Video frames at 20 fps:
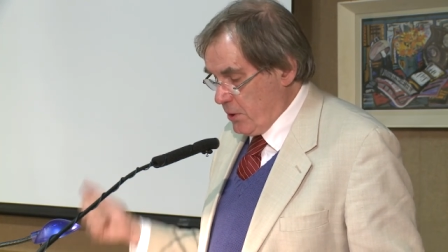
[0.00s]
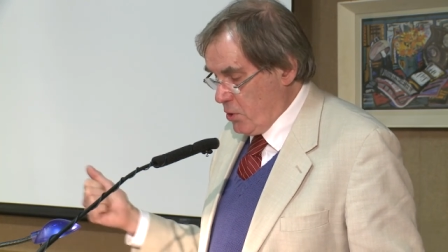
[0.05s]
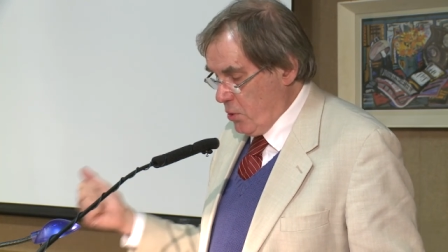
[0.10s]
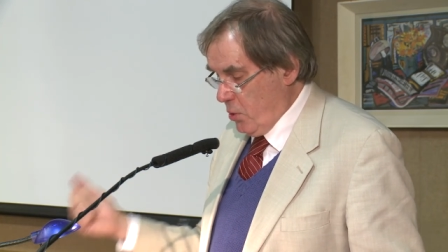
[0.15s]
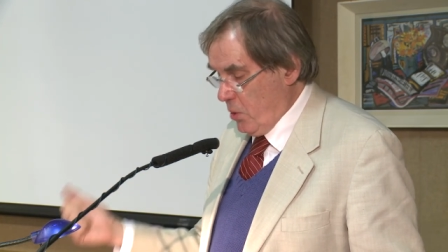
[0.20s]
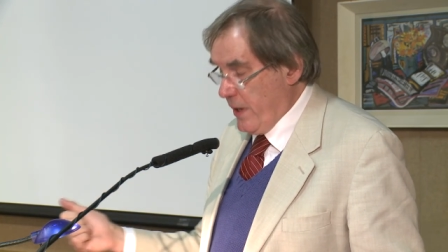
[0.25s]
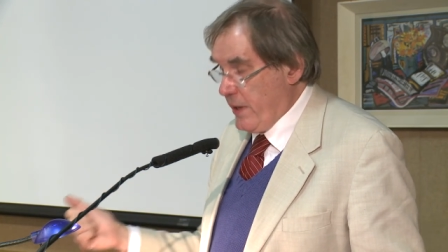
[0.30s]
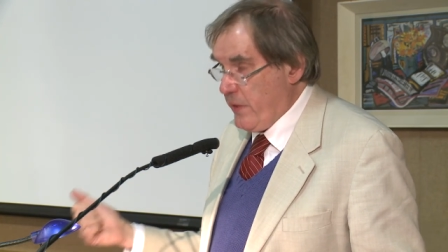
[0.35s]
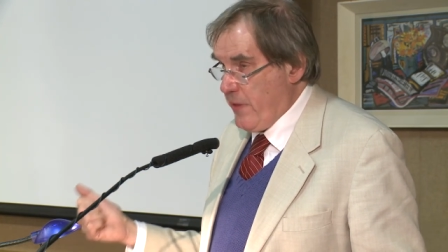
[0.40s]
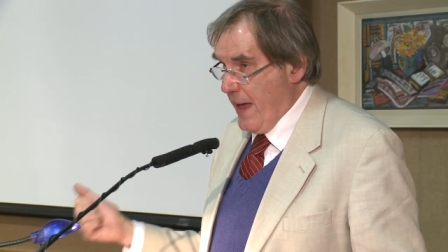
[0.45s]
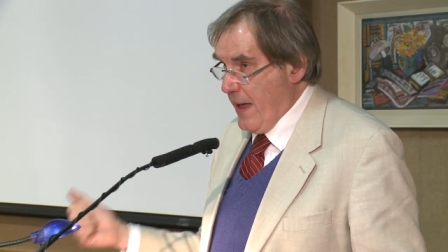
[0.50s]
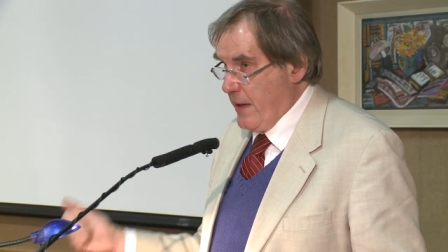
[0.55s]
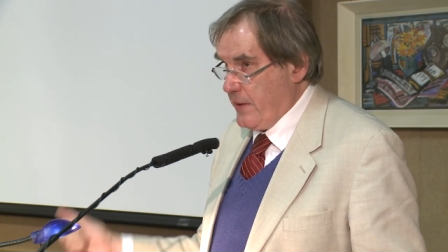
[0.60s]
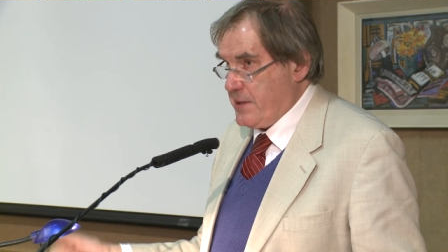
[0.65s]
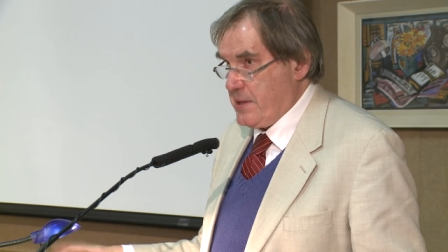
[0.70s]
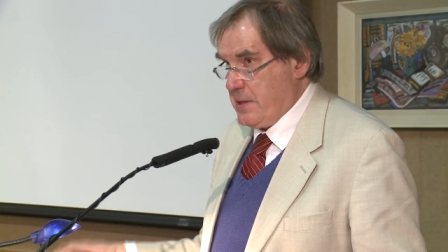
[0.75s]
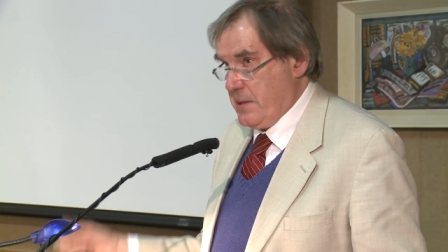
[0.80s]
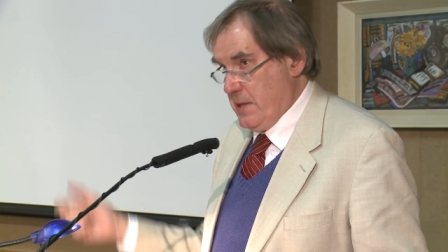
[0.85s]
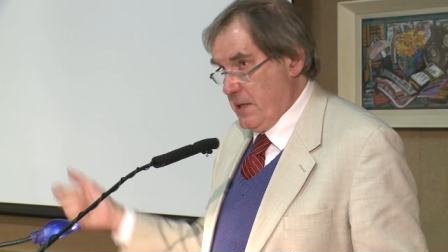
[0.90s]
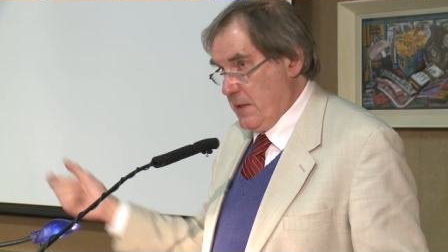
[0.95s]
calling
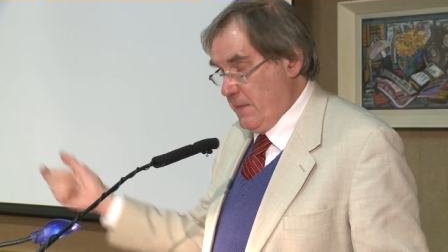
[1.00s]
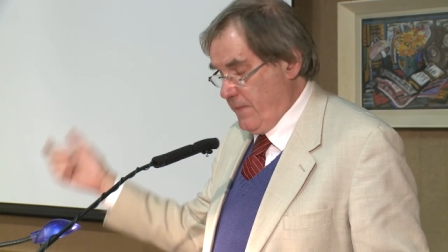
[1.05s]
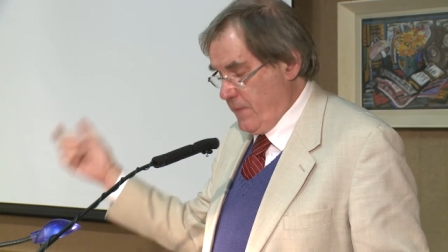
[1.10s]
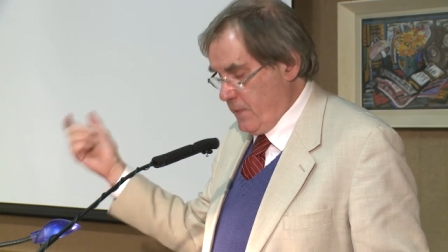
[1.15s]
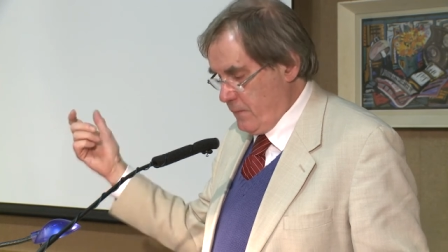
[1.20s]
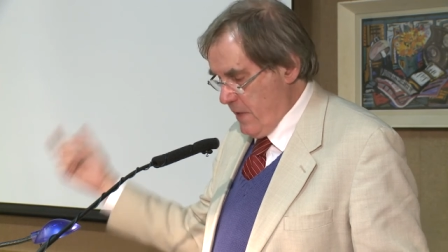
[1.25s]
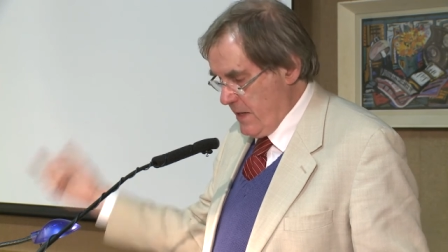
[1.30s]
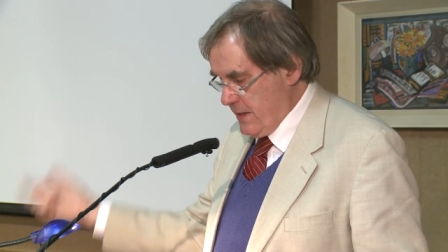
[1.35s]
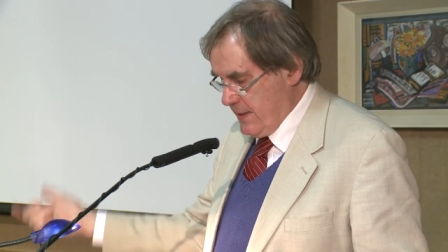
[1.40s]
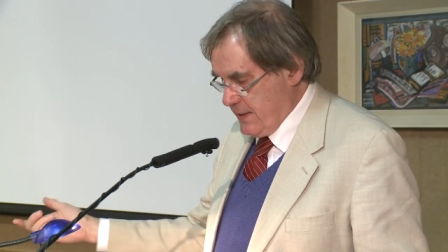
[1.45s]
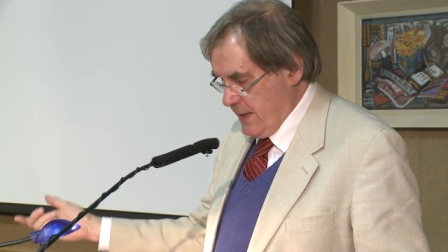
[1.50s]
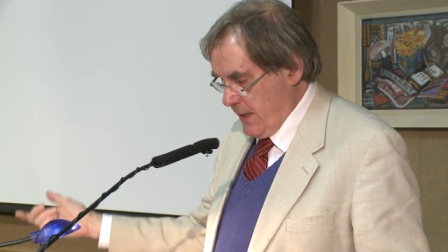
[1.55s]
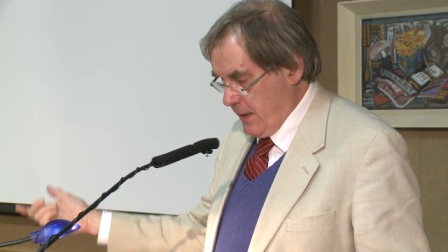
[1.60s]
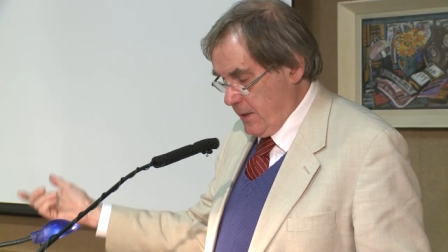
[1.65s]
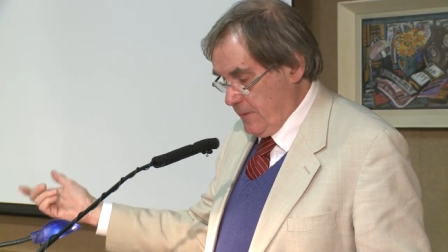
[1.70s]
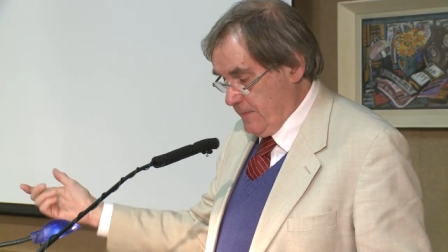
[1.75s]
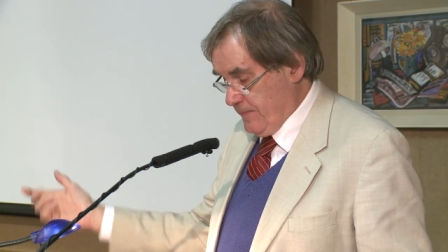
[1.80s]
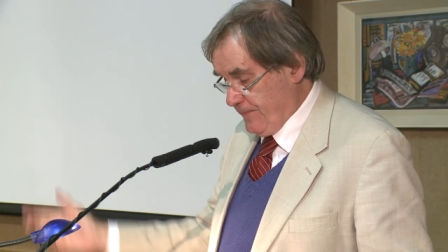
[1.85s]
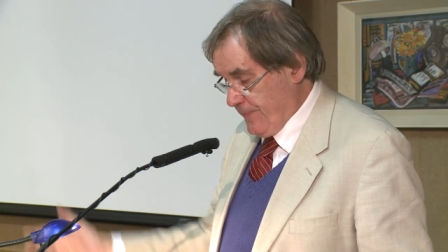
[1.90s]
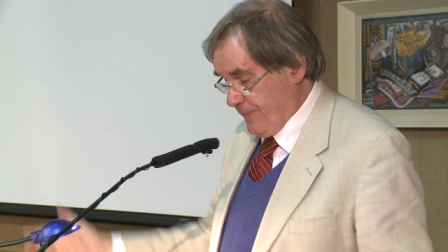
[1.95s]
that the forensic.